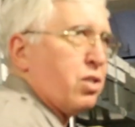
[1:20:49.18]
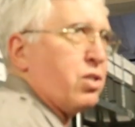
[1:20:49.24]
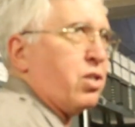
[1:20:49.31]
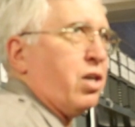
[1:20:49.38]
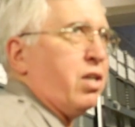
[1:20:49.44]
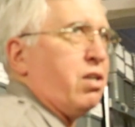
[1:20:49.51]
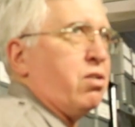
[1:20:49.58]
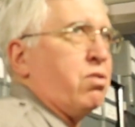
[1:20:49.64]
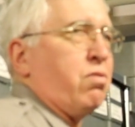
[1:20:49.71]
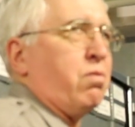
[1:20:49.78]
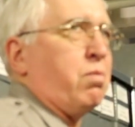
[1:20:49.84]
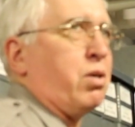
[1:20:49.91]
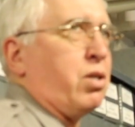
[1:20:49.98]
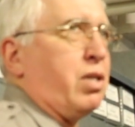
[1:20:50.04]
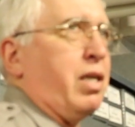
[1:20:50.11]
side is
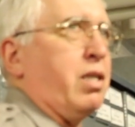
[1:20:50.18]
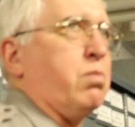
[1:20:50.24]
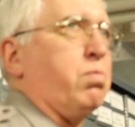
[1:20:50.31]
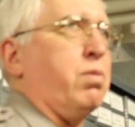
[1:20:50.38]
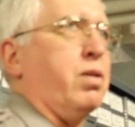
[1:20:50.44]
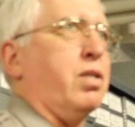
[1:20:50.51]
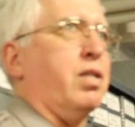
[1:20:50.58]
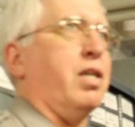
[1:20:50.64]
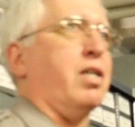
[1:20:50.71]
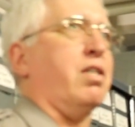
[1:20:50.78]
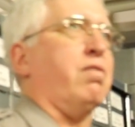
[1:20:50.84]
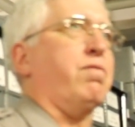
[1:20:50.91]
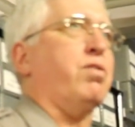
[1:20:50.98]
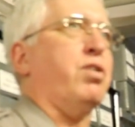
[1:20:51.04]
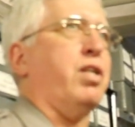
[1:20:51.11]
from our glass plate
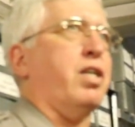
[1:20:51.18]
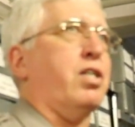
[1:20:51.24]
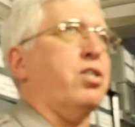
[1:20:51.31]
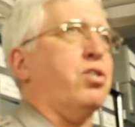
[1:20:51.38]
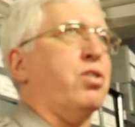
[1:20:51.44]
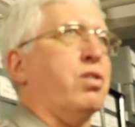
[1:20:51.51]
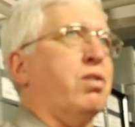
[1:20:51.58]
negative collection.